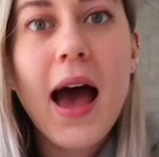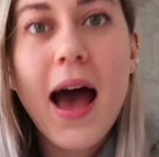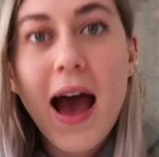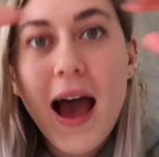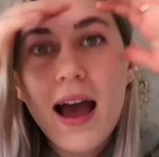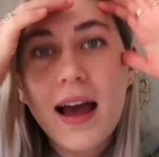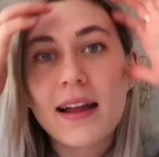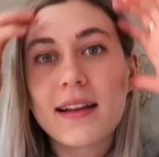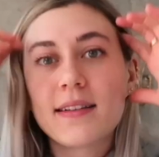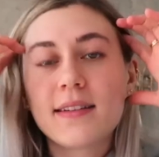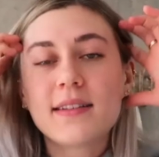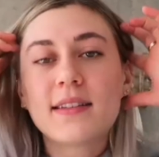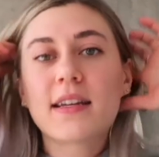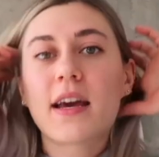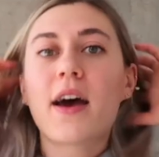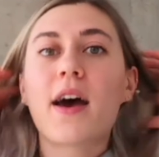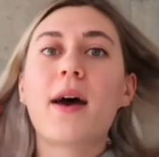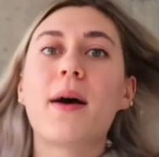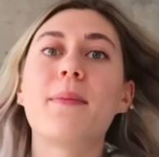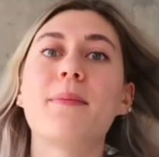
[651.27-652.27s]

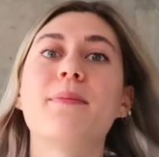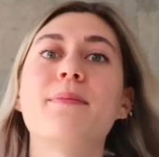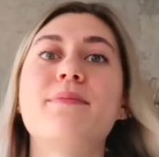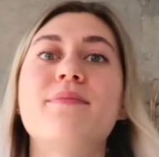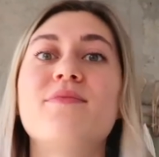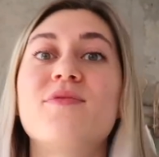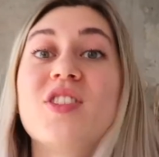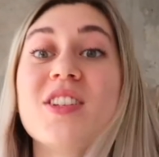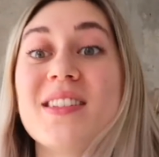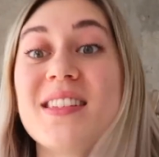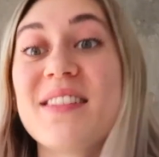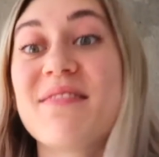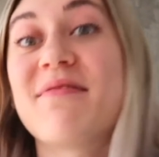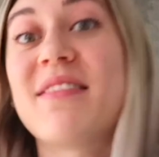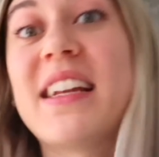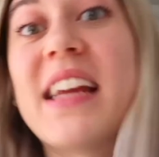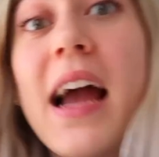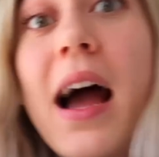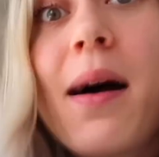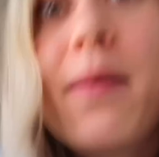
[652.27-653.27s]
and just didn't really